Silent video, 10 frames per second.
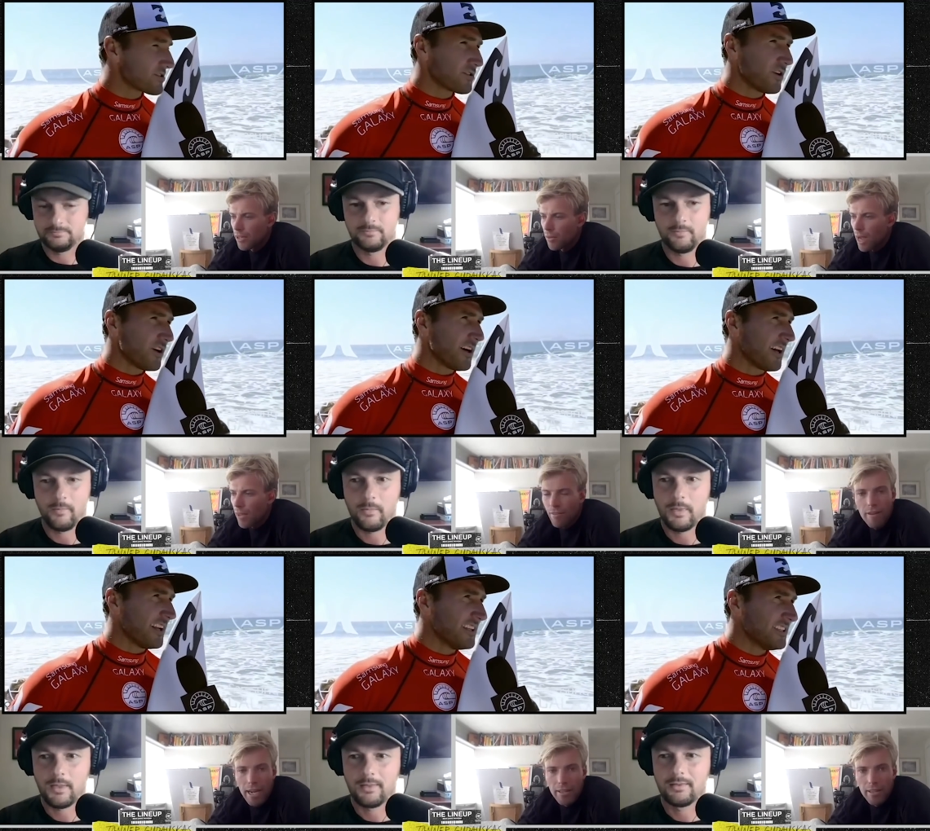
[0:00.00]
Speaker 1: getting around
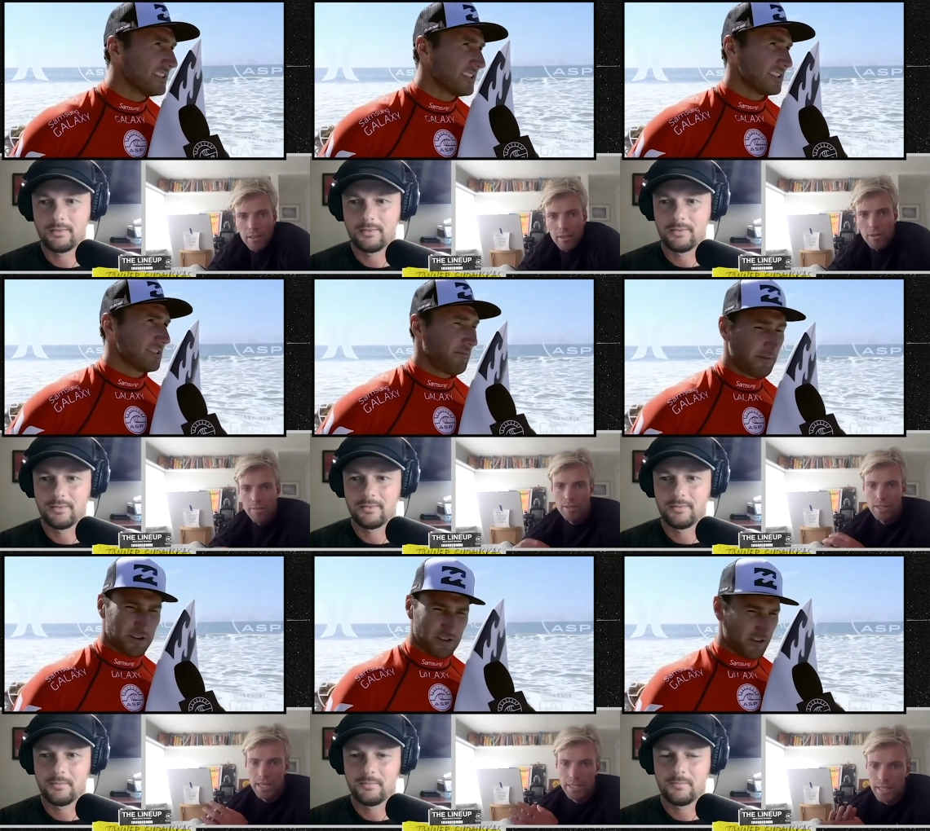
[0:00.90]
the fact that the three of
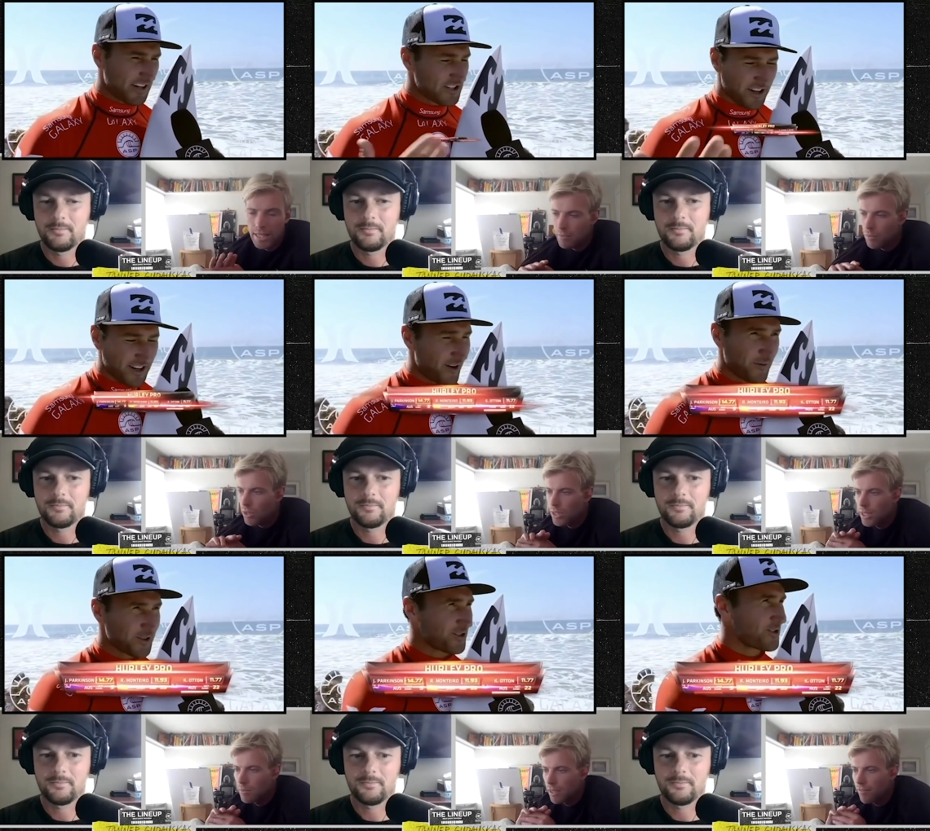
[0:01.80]
those guys, Dean
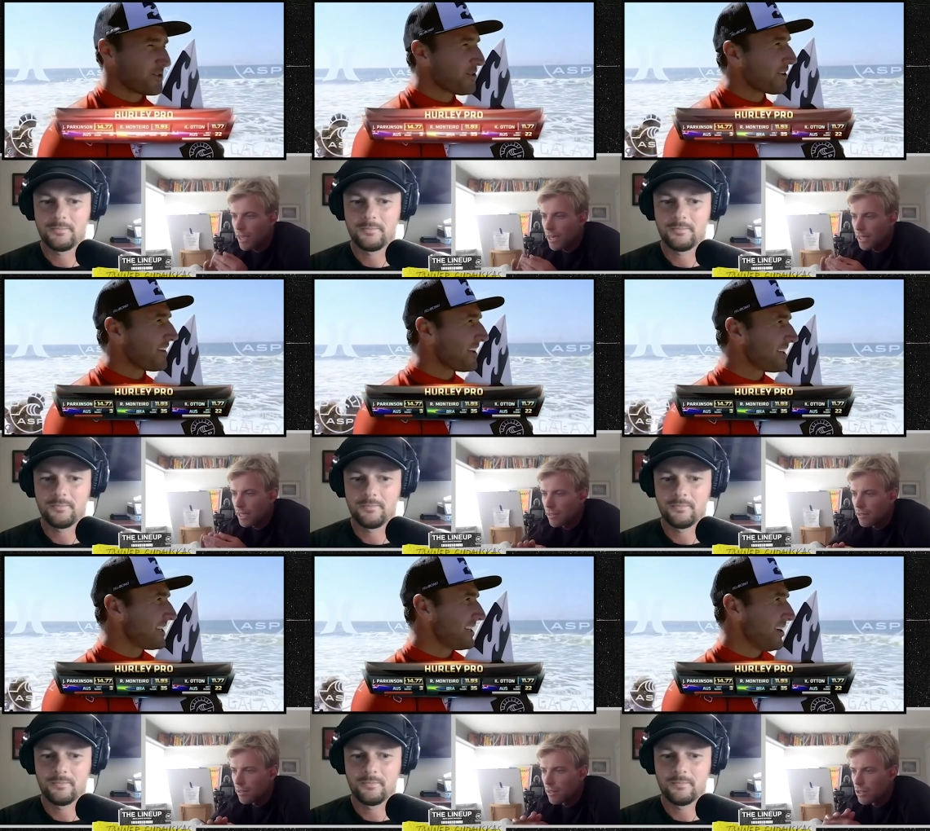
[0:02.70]
Morrison, Mick Fanning,
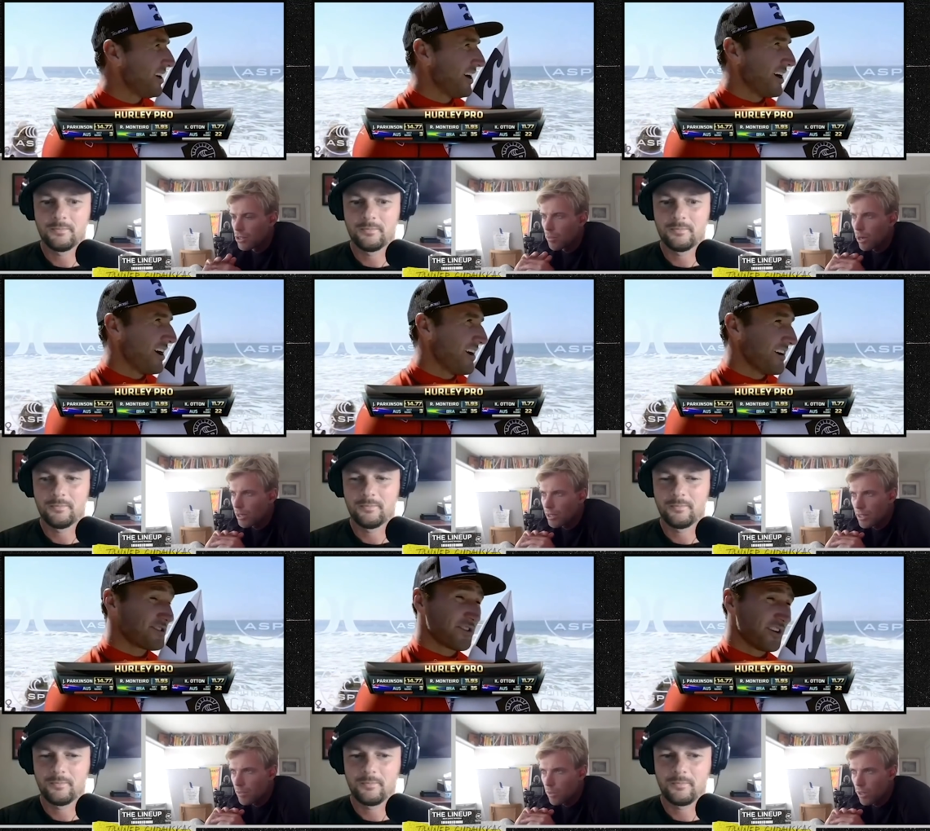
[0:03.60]
and Joel
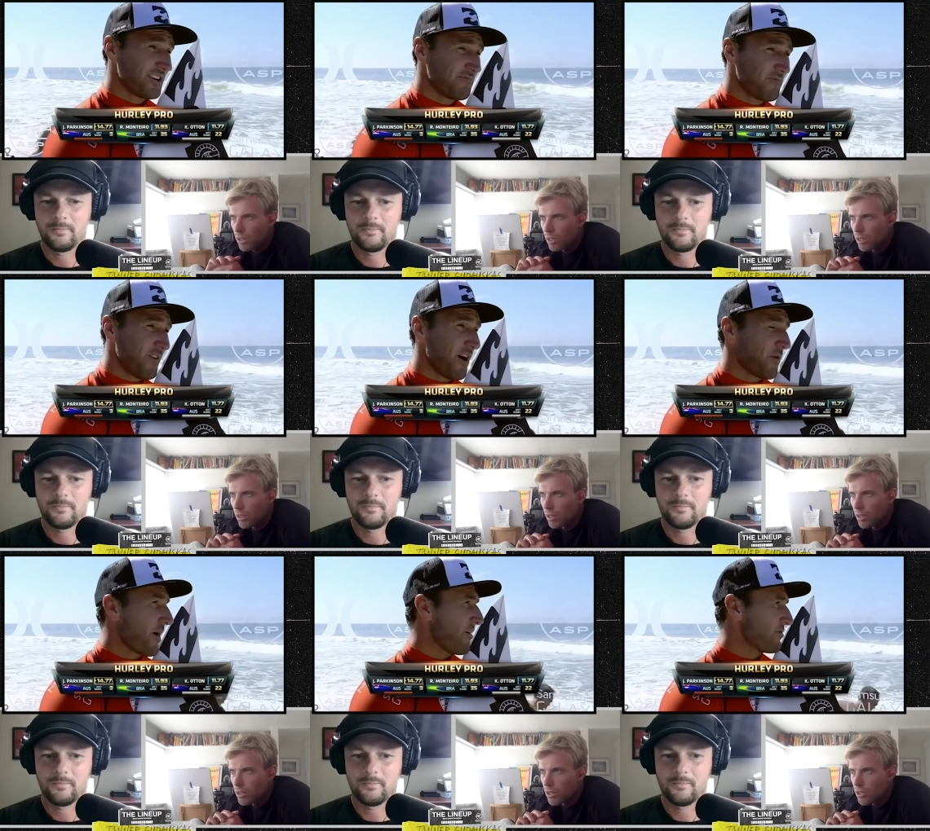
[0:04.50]
Parkinson, were
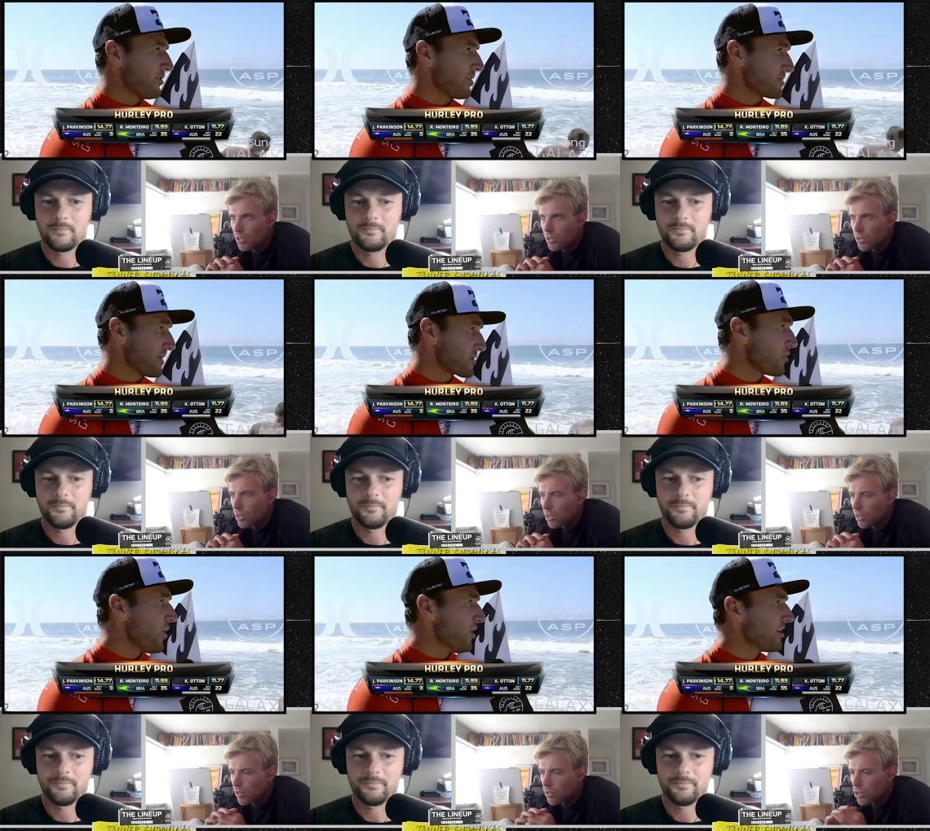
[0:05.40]

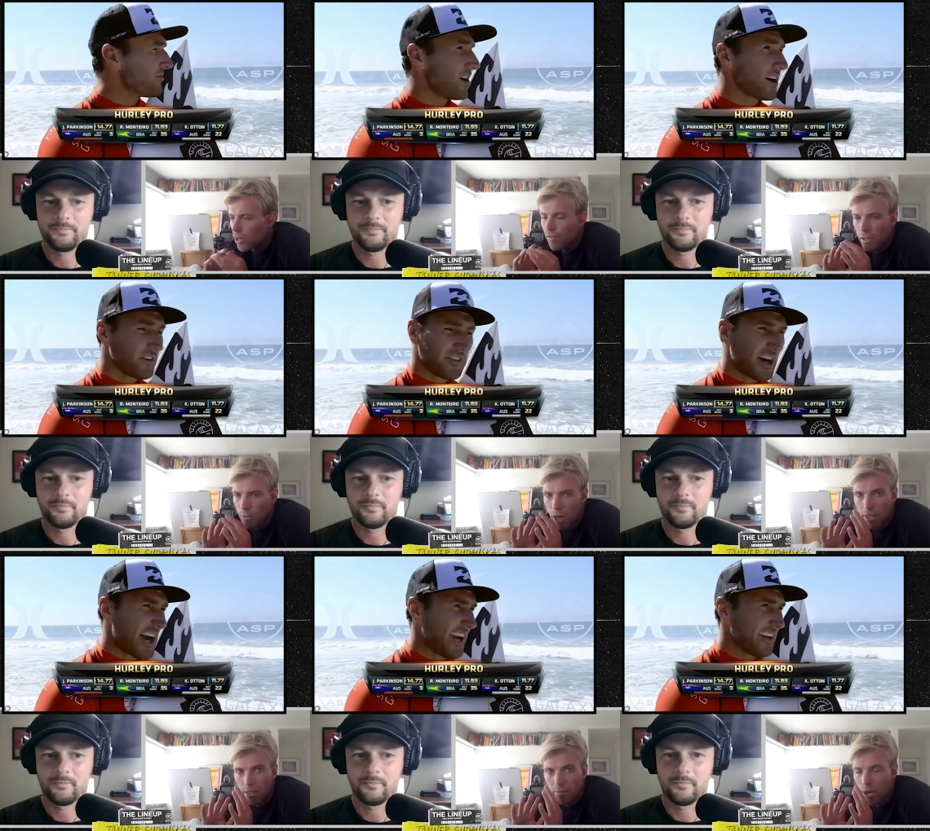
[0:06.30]
so fun to
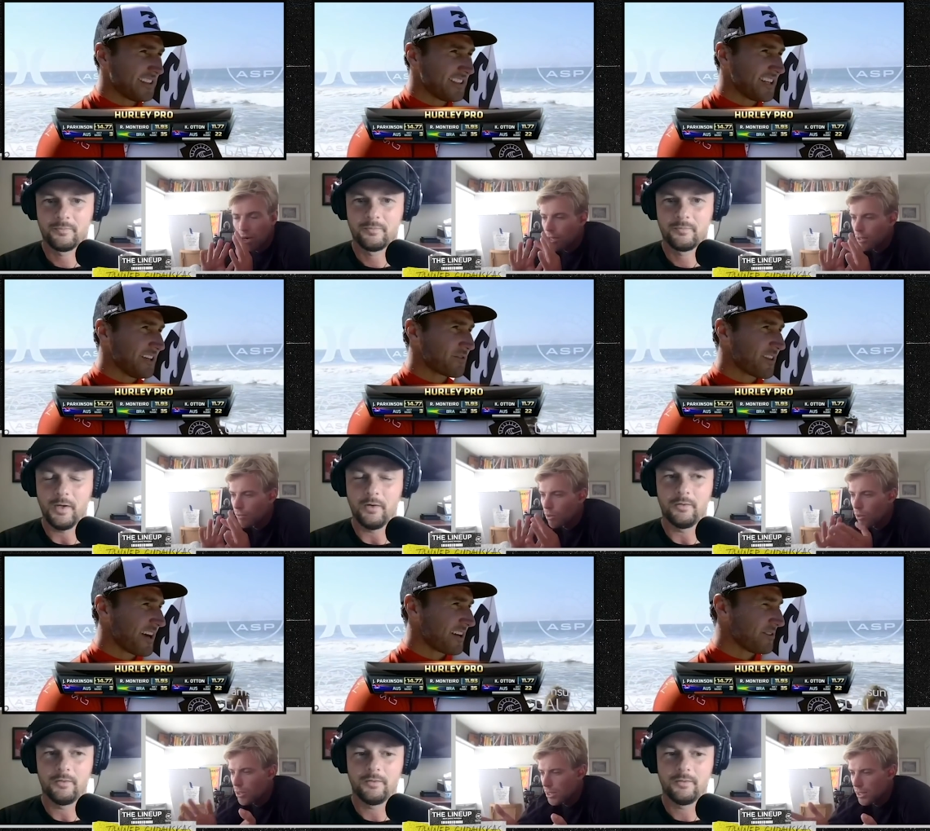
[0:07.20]
watch. Parko, of
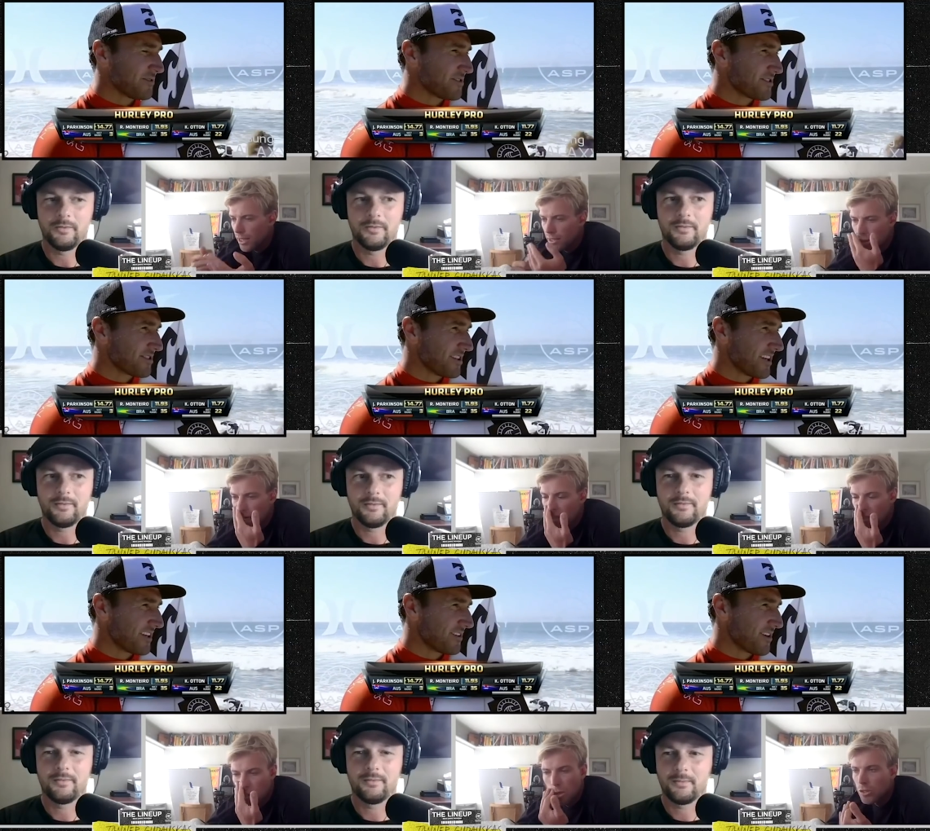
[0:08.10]
course, it's like
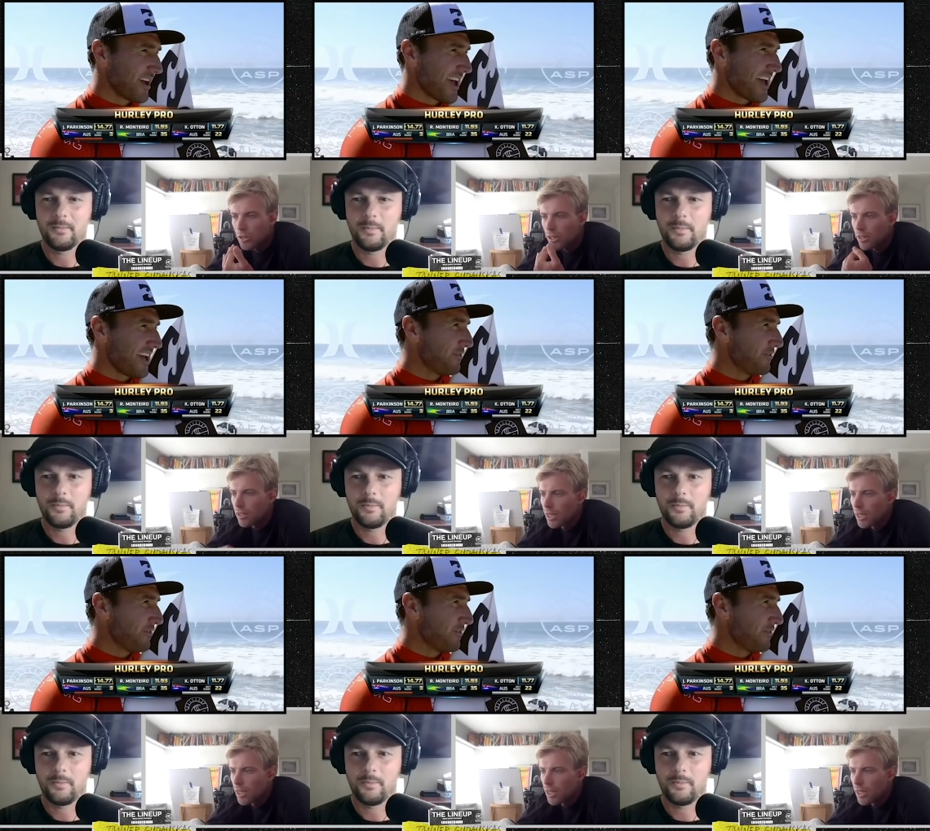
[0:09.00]
Dr. Smooth.